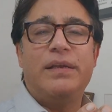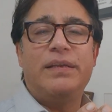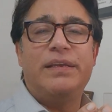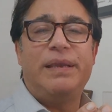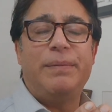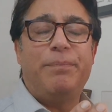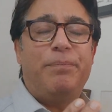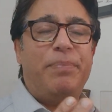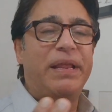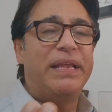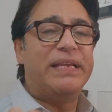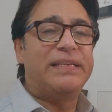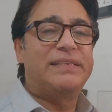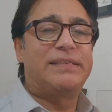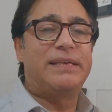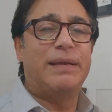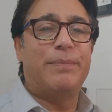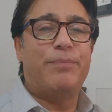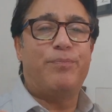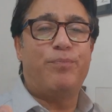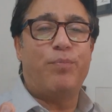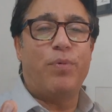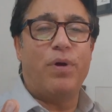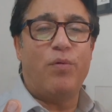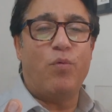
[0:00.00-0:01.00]
he placed
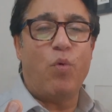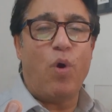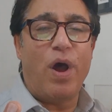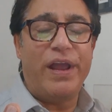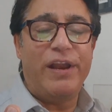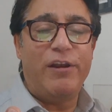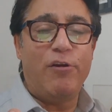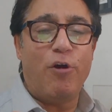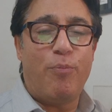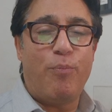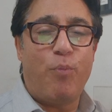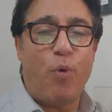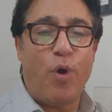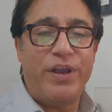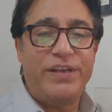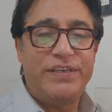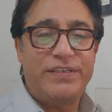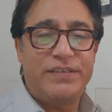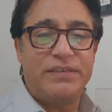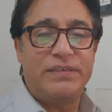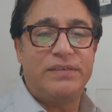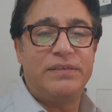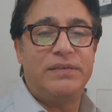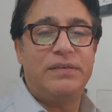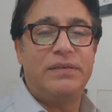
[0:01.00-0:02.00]
a vial of
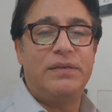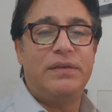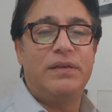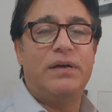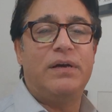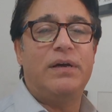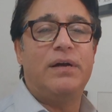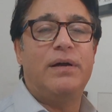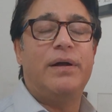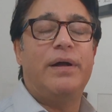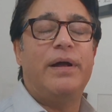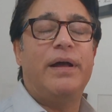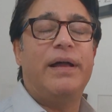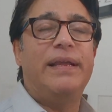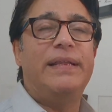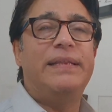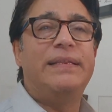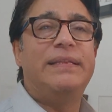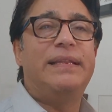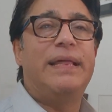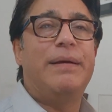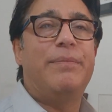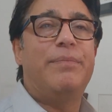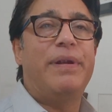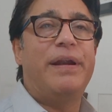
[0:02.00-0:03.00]
poison
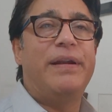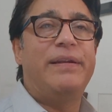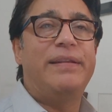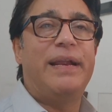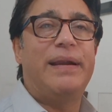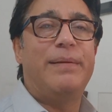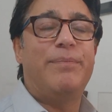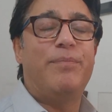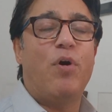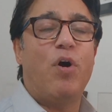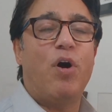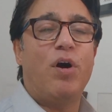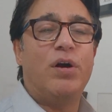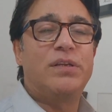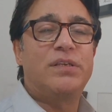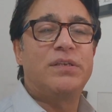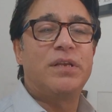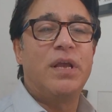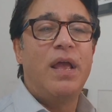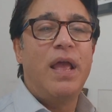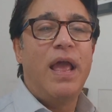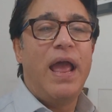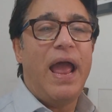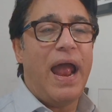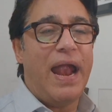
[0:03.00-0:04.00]
in that
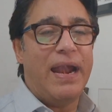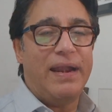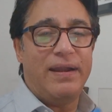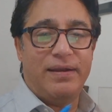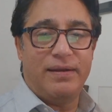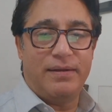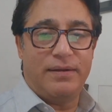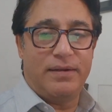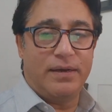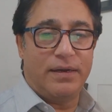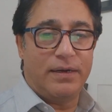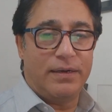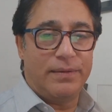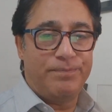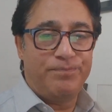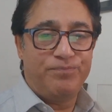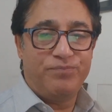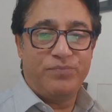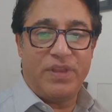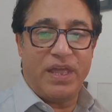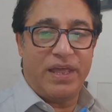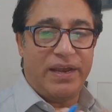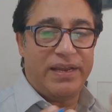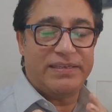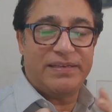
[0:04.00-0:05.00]
box, and
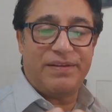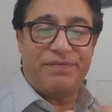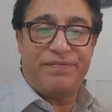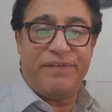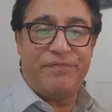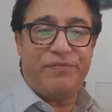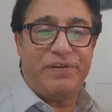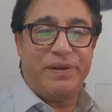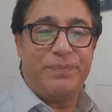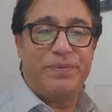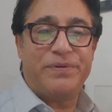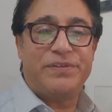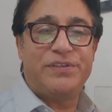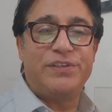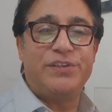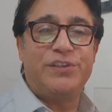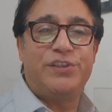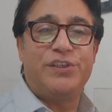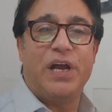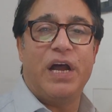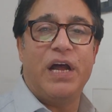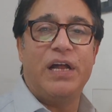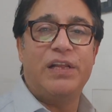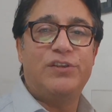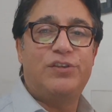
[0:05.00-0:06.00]
there is a 50%
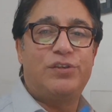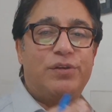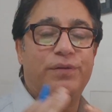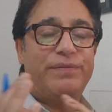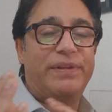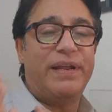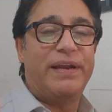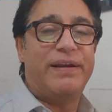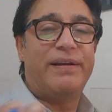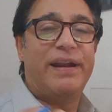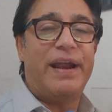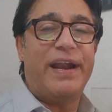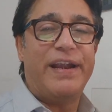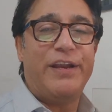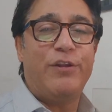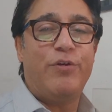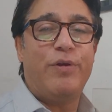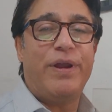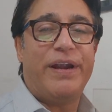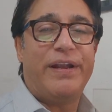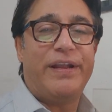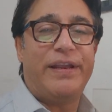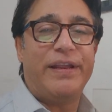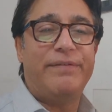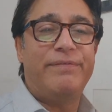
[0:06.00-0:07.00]
chance of that
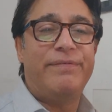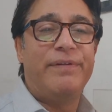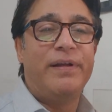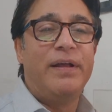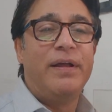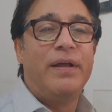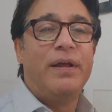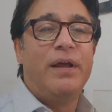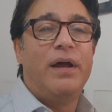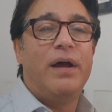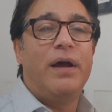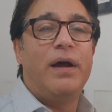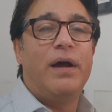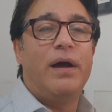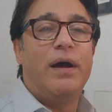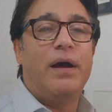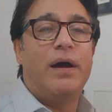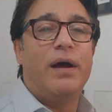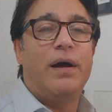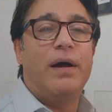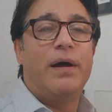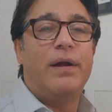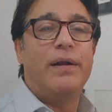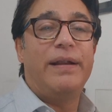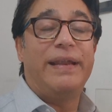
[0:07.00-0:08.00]
radioactive
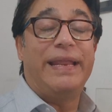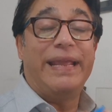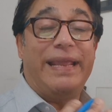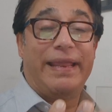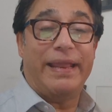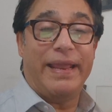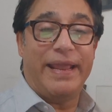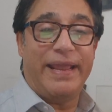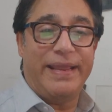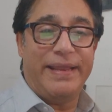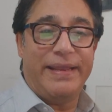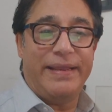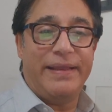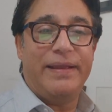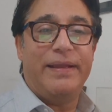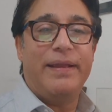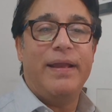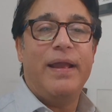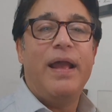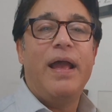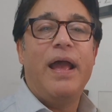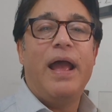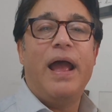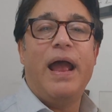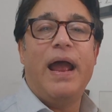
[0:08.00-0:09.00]
decaying
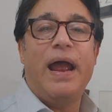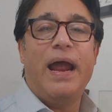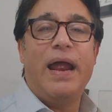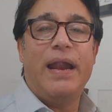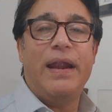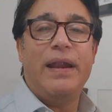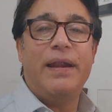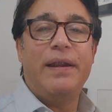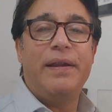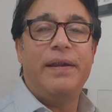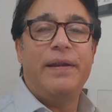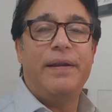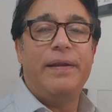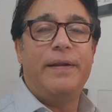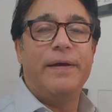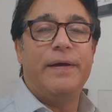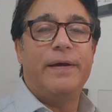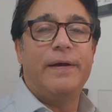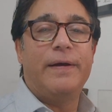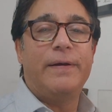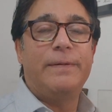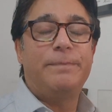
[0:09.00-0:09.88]
and